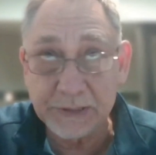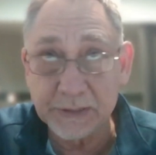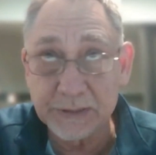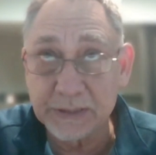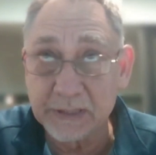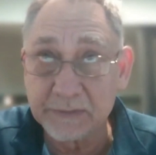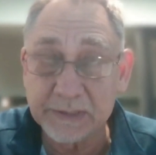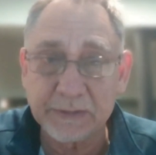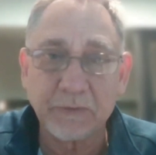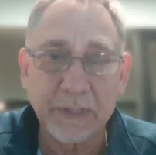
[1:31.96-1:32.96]

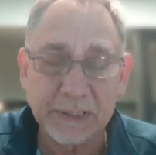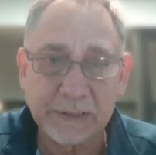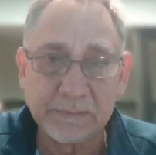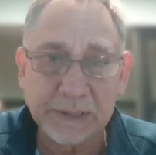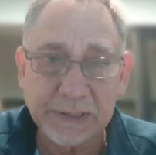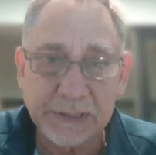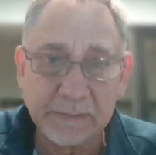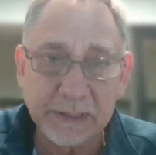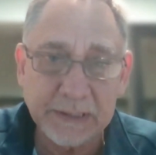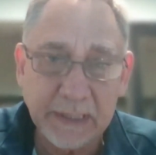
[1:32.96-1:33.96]
service or customer
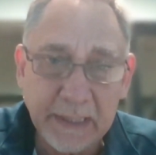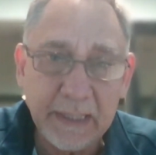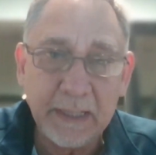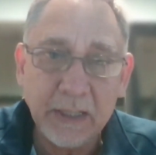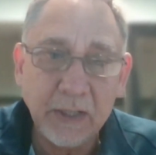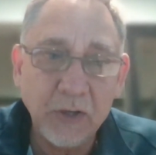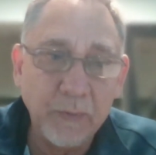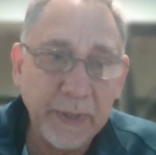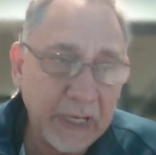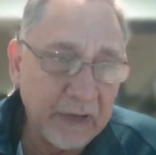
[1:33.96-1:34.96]
service.
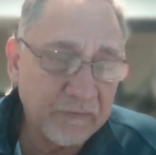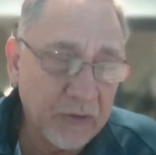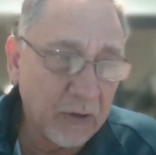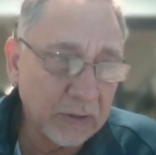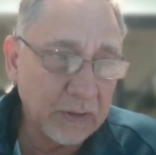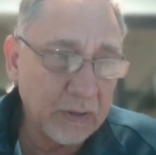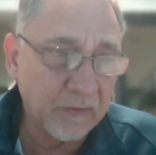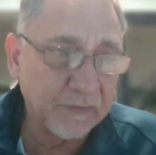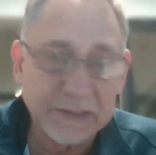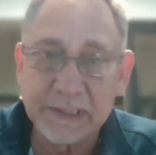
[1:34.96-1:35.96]
We have got
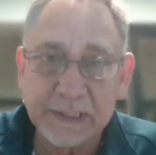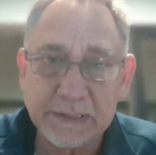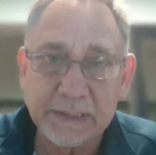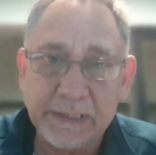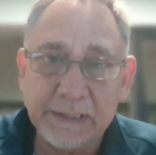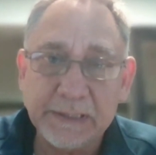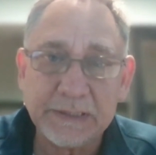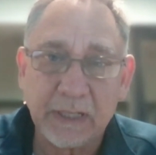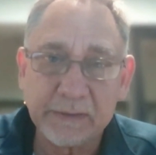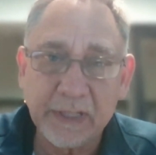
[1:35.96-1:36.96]
offices in
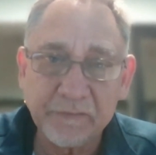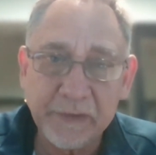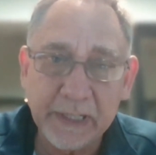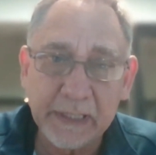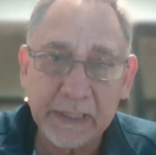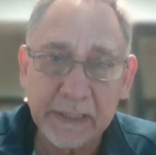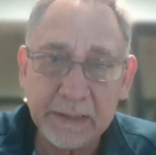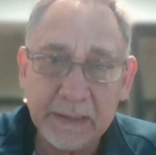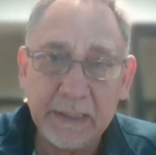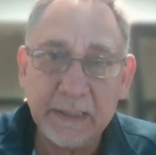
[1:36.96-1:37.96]
South Africa,
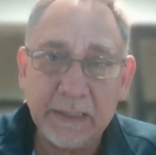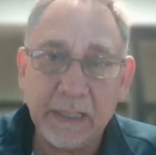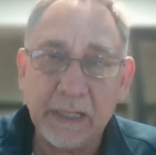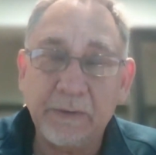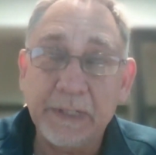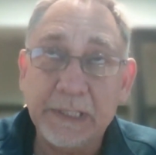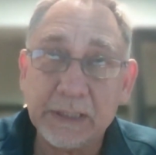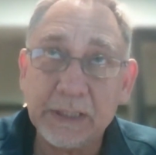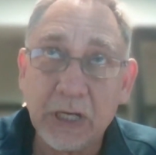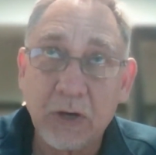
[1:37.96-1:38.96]

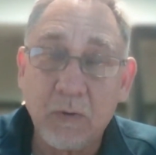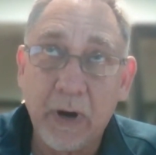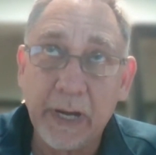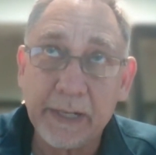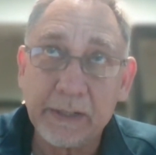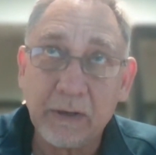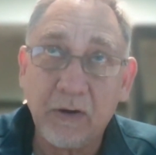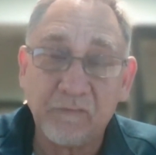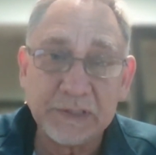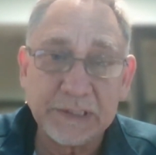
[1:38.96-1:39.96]
recently acquired an
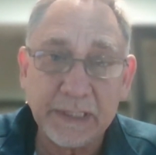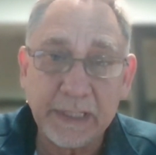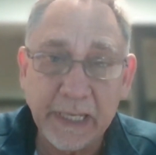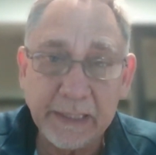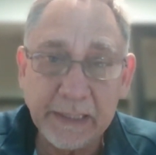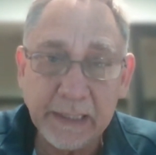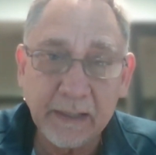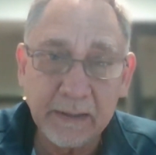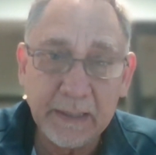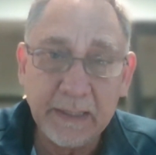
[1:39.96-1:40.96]
office in
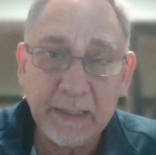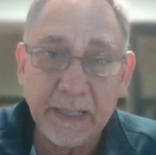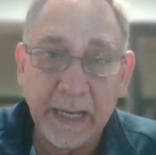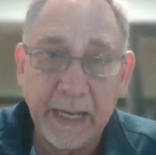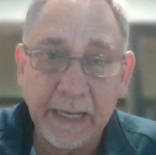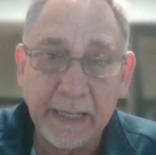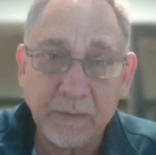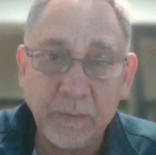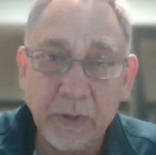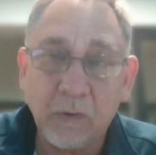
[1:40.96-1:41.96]
Kenya, and
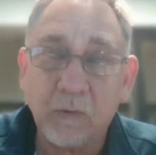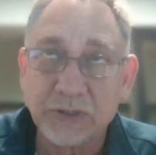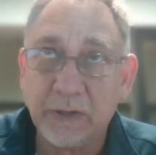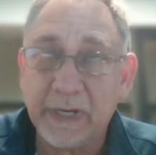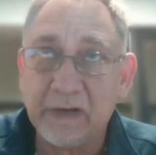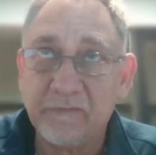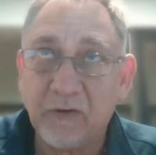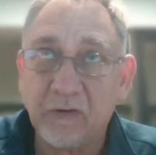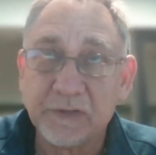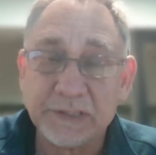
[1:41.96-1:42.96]
we also have
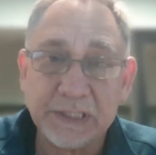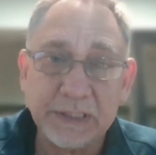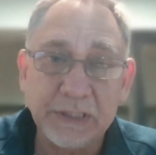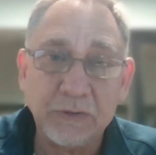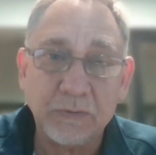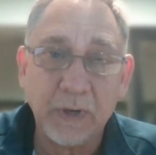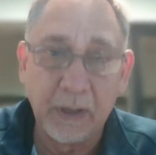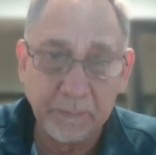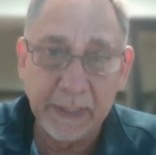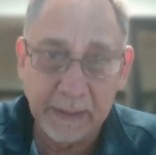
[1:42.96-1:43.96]
offices in
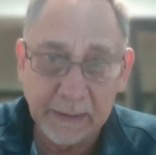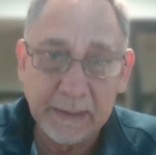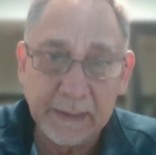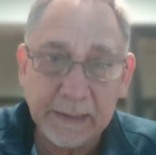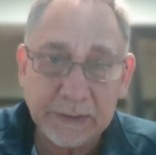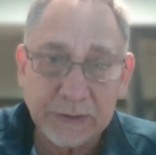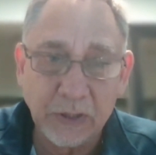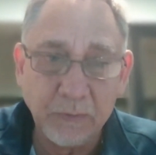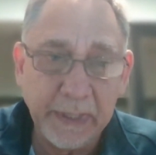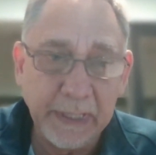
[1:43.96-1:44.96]
Colombia. So
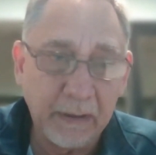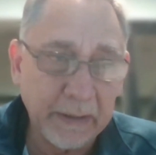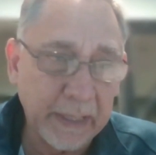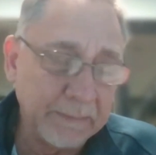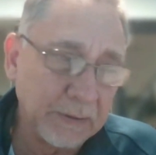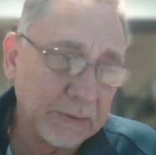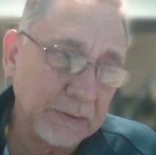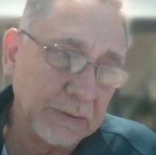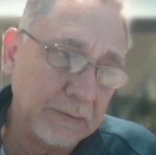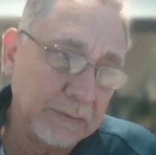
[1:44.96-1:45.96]
we are able
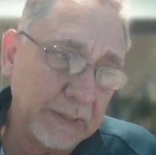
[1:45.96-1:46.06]
to then